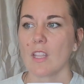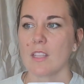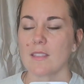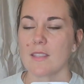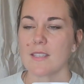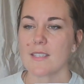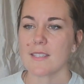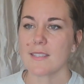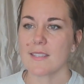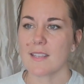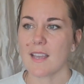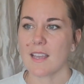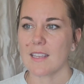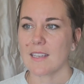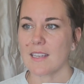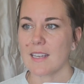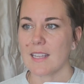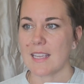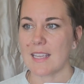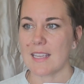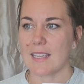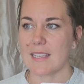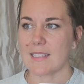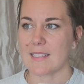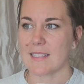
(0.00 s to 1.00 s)
the sun
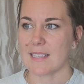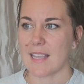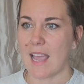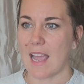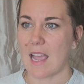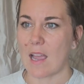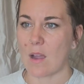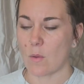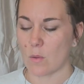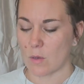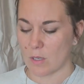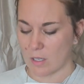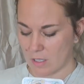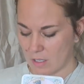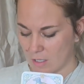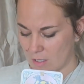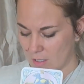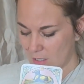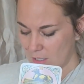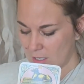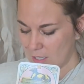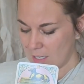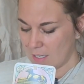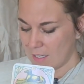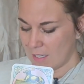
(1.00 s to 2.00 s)
is
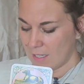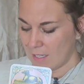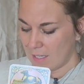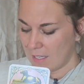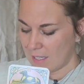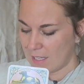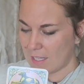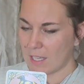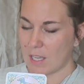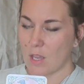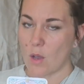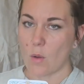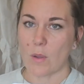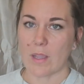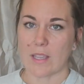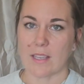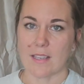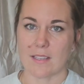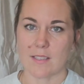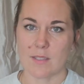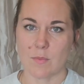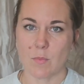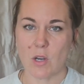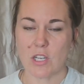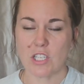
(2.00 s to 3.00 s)
our egoic
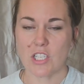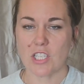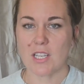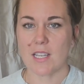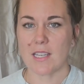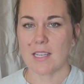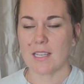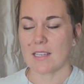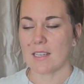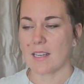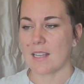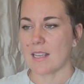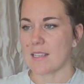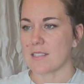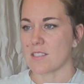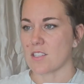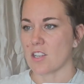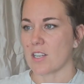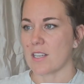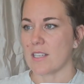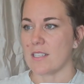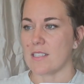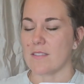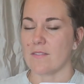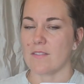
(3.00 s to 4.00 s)
expression, it's
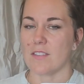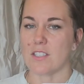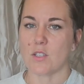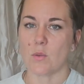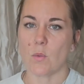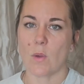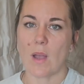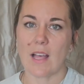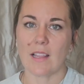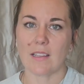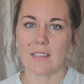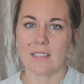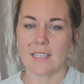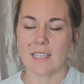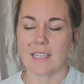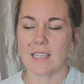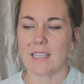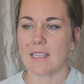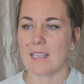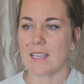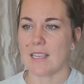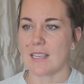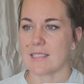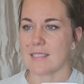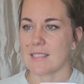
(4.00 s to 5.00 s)
our
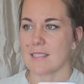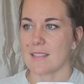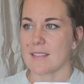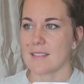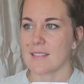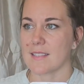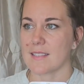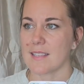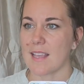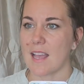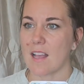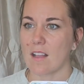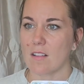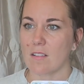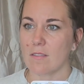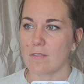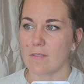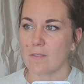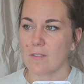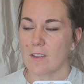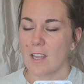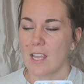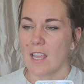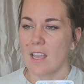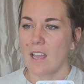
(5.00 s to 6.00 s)
individuality, it's the
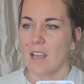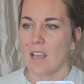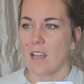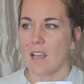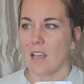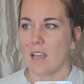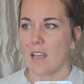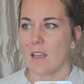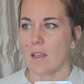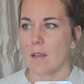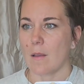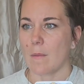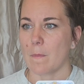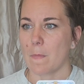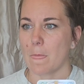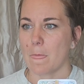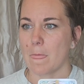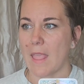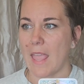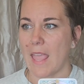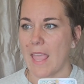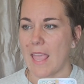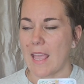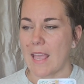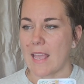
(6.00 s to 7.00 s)
self,
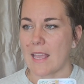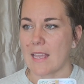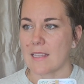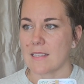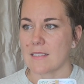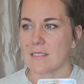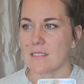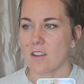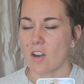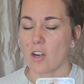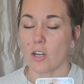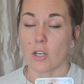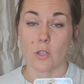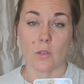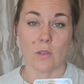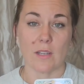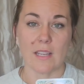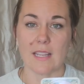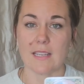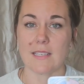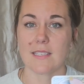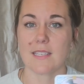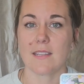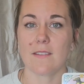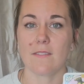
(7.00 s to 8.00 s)
and our
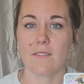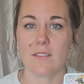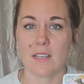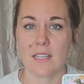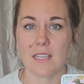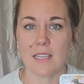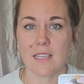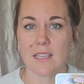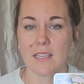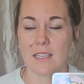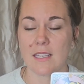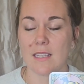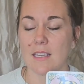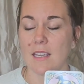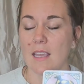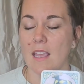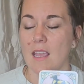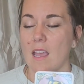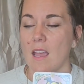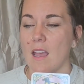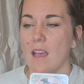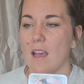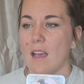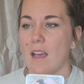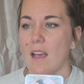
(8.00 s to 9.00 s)
creativity,
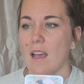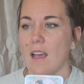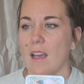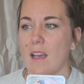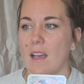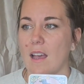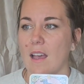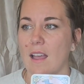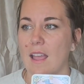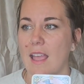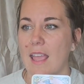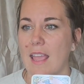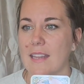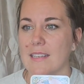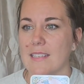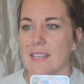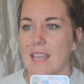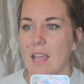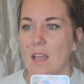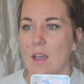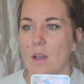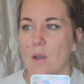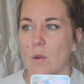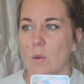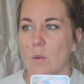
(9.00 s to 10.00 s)
and
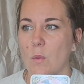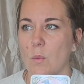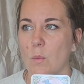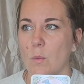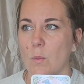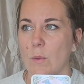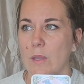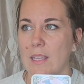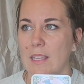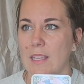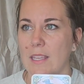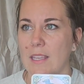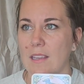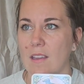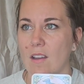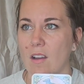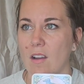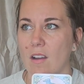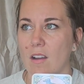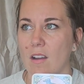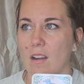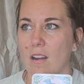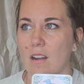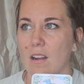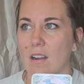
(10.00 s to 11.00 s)
how we
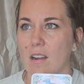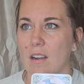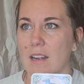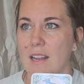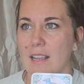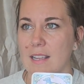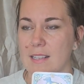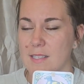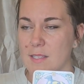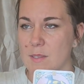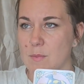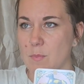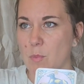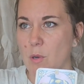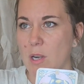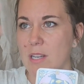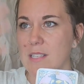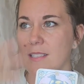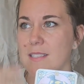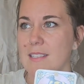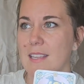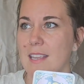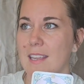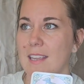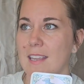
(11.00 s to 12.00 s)
are
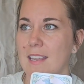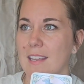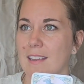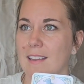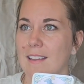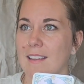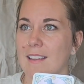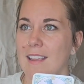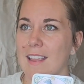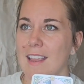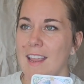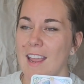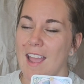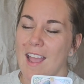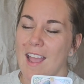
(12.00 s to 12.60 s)
expressing